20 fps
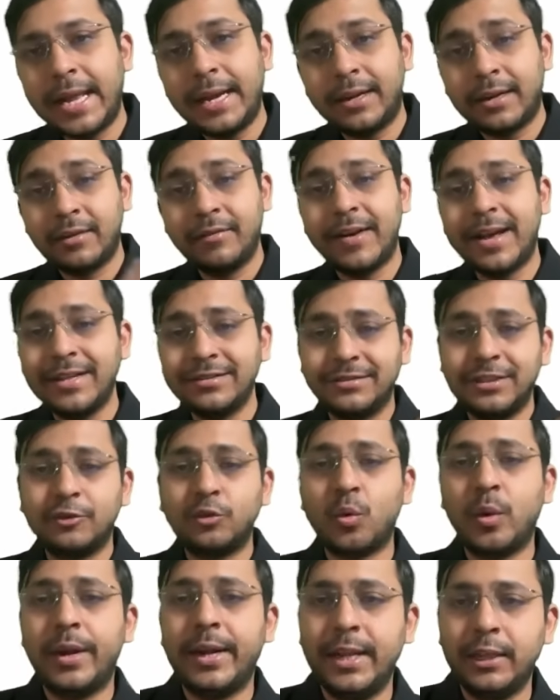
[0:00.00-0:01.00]
and revise
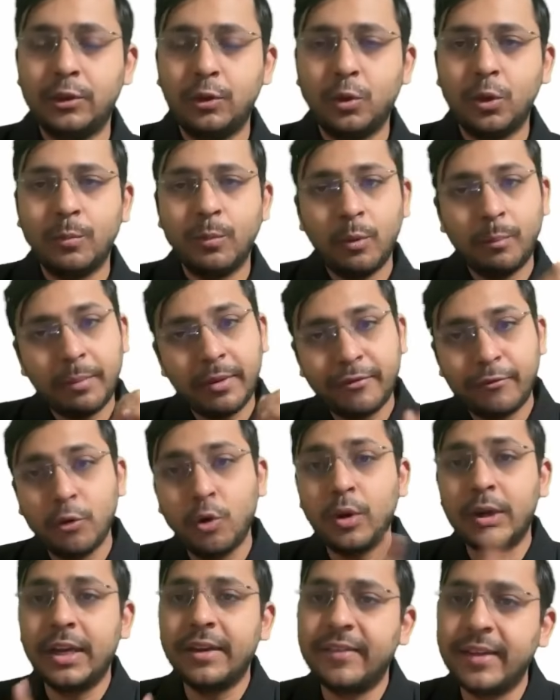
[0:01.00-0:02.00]
this 20th notebook
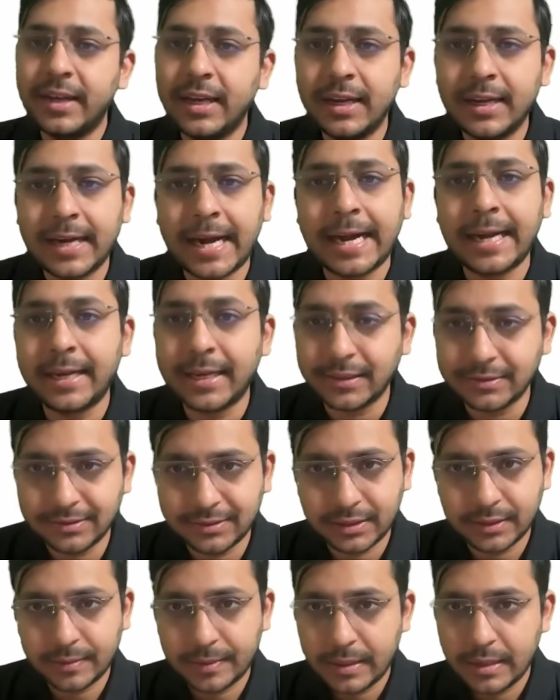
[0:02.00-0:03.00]
before giving a grand
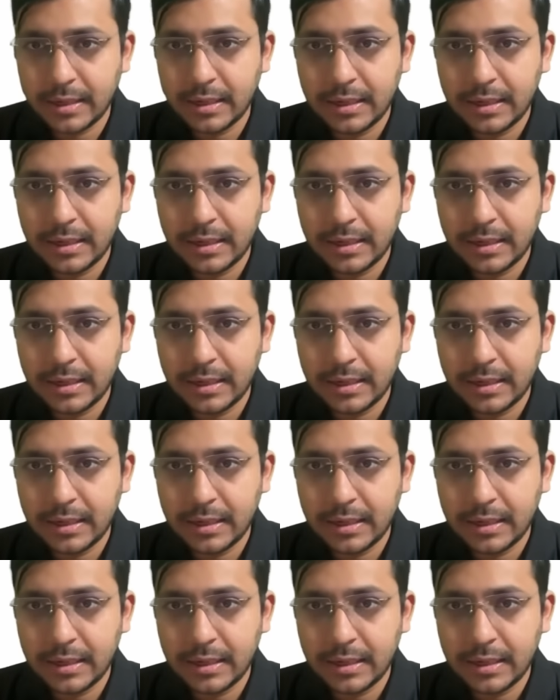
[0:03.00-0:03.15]
test.